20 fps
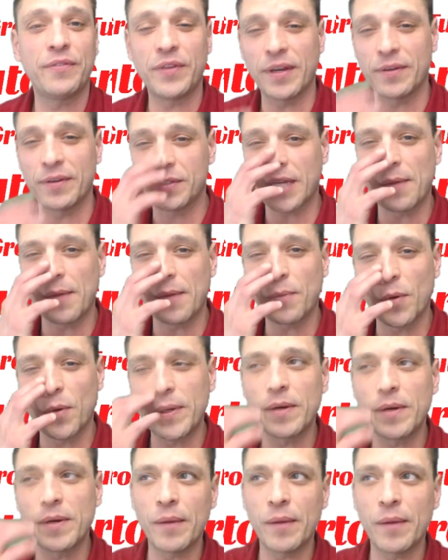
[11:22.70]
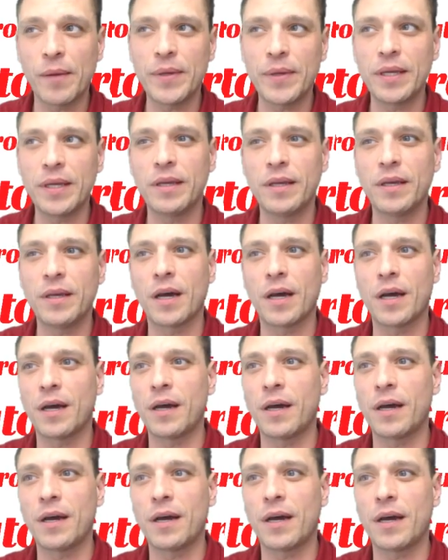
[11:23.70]
have Skype open, it might be
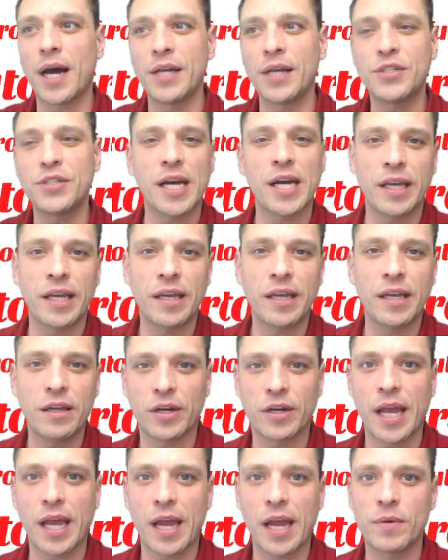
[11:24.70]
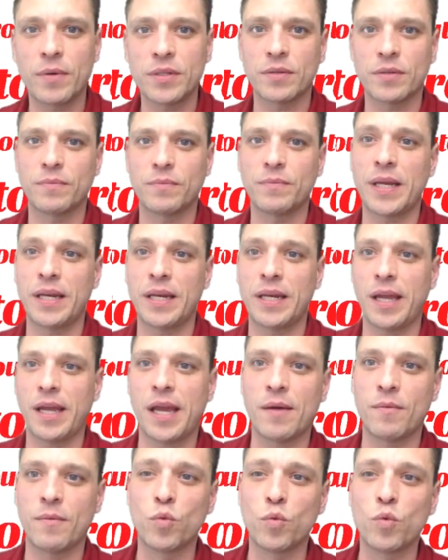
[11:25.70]
hijacking your camera. So
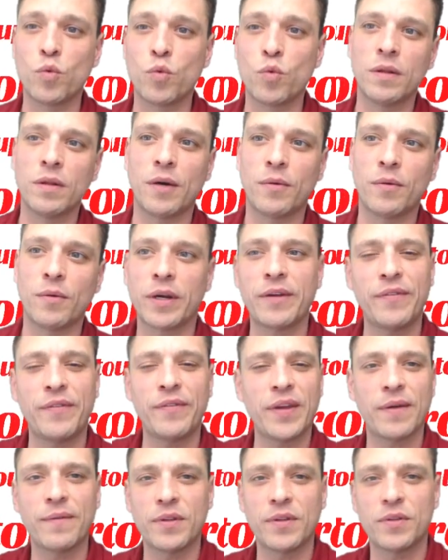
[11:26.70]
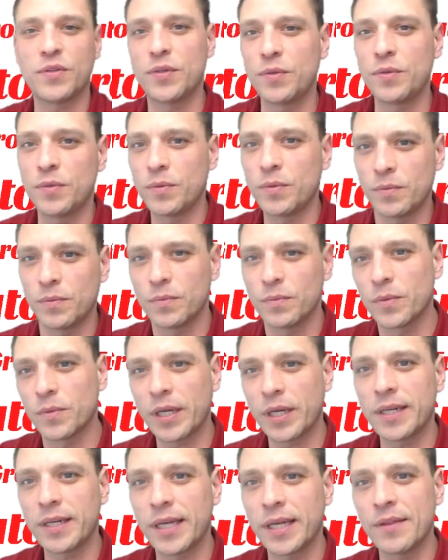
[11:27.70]
ManyCam will not work if you have the two
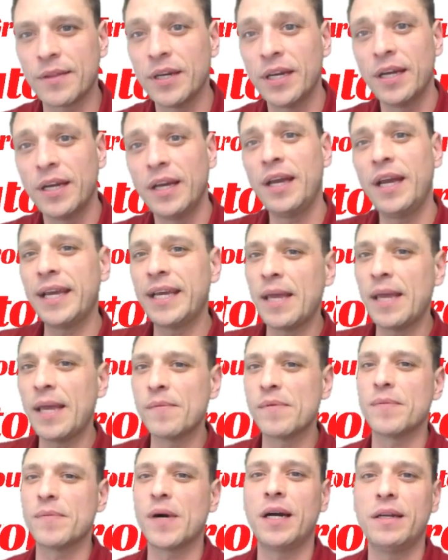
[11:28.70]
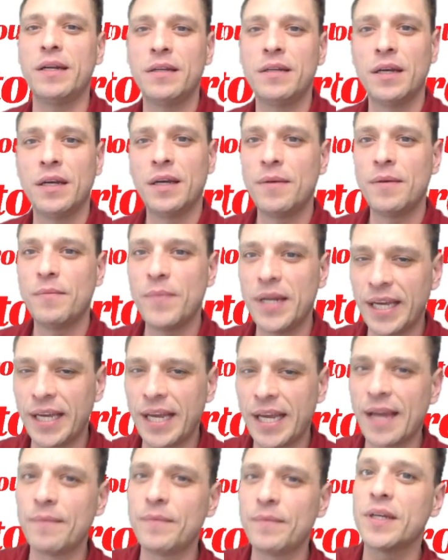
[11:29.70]
working together. And keep in mind,
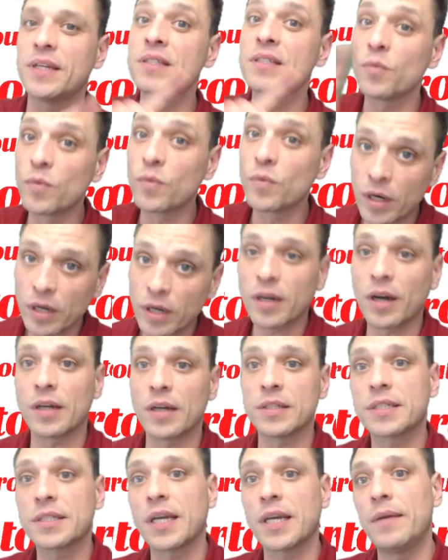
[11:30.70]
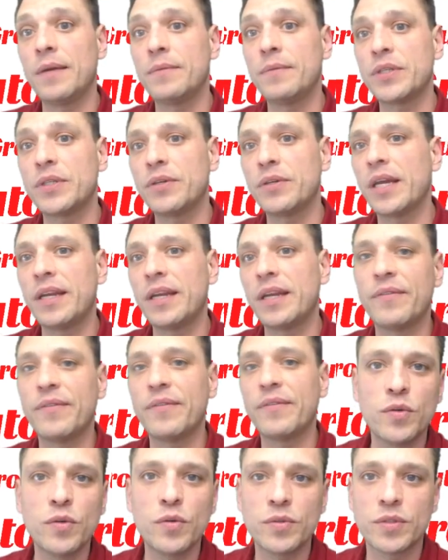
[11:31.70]
ManyCam doesn't work on Skype, so you can't even
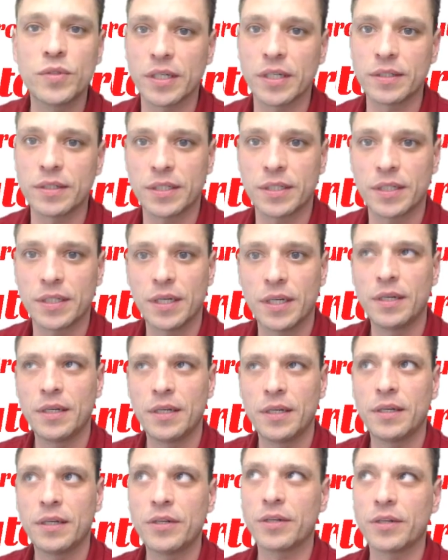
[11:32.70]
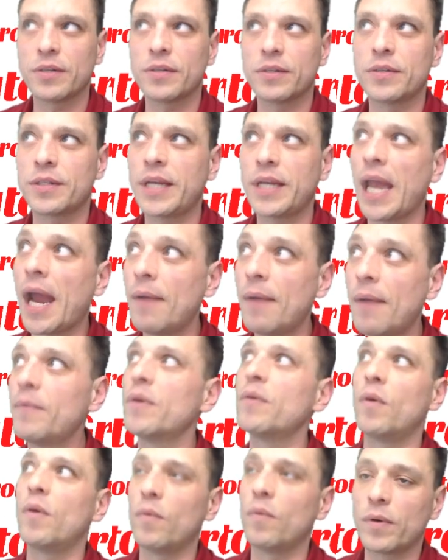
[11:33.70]
use it. Your camera
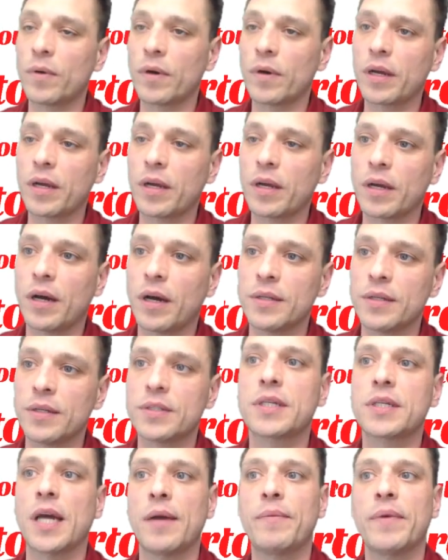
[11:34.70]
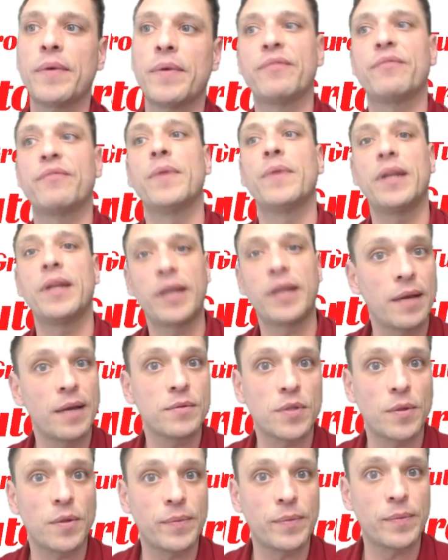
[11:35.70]
won't work on Skype if ManyCam's
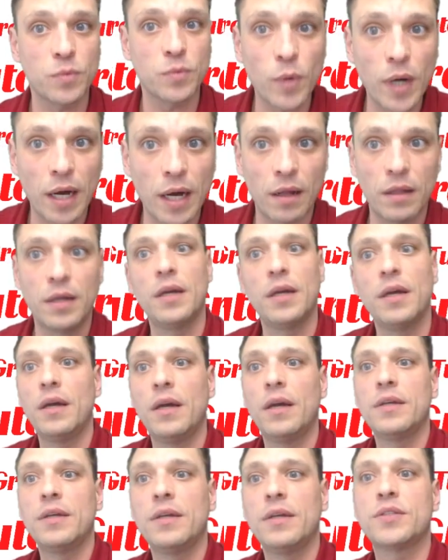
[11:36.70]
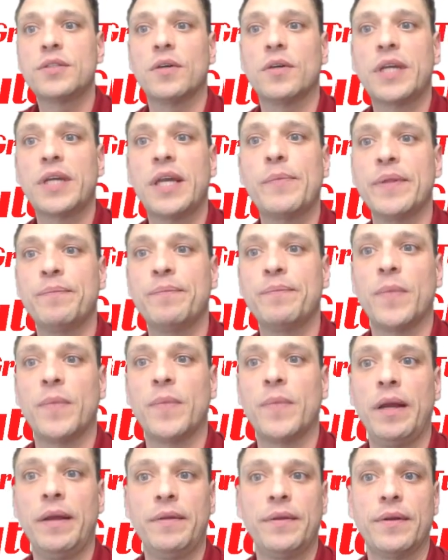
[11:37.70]
open as well. So keep in
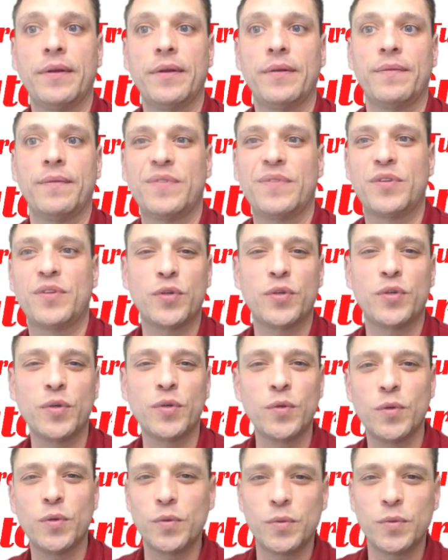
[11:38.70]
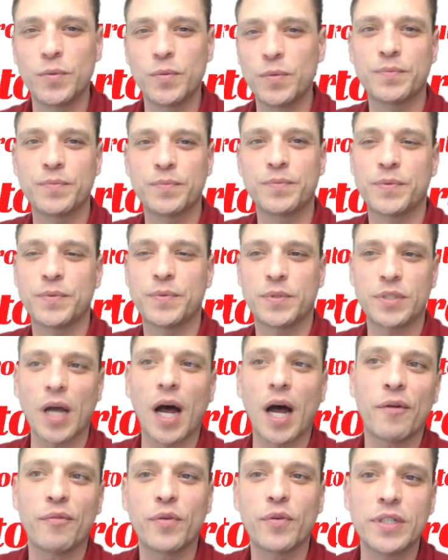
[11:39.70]
mind, two
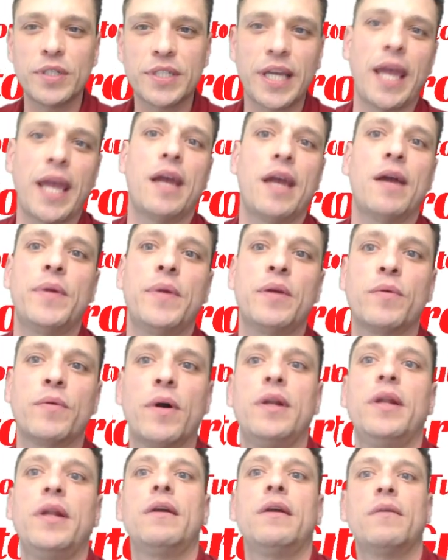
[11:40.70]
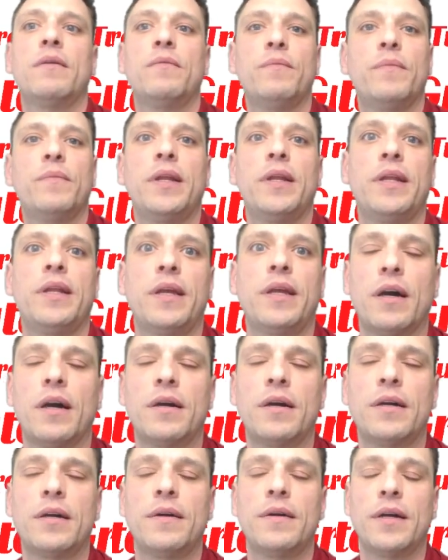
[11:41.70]
softwares can't be running
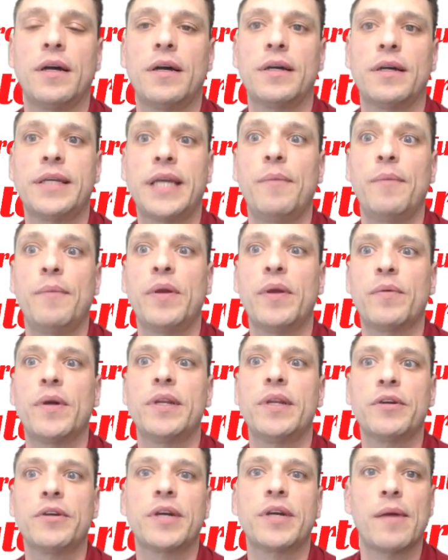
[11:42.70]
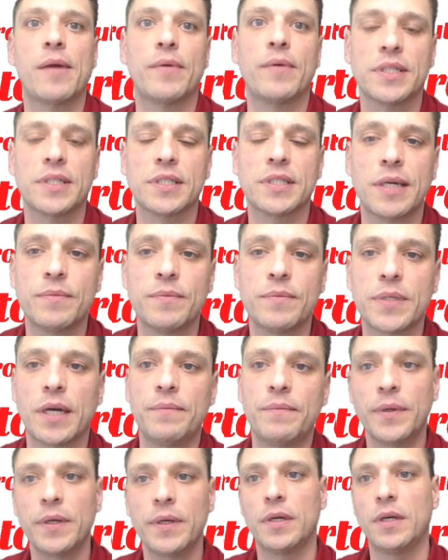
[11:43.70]
can't be running your camera at the same time.
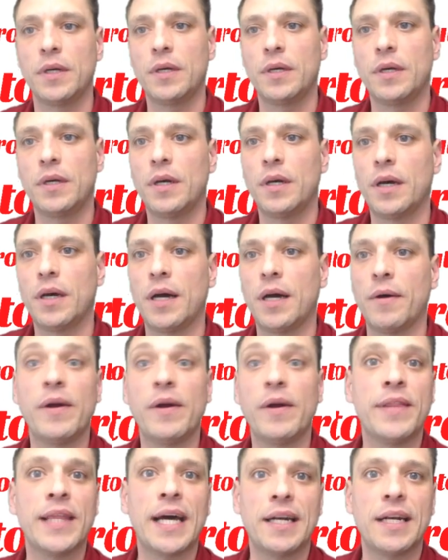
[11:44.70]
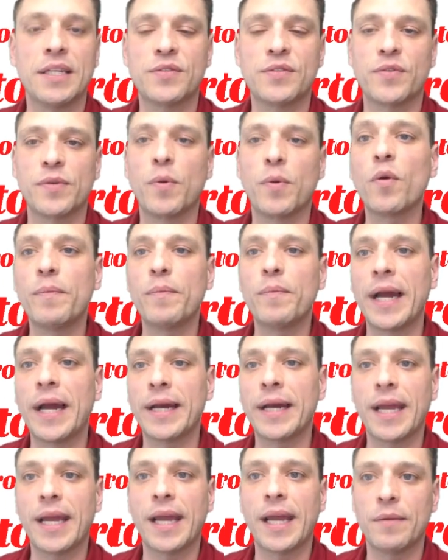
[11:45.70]
And that is for both
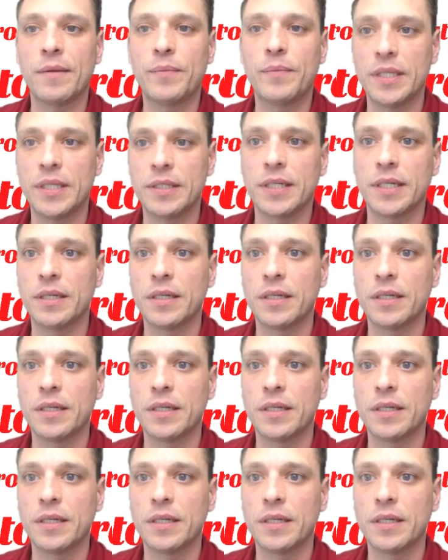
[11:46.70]
Mac and PC.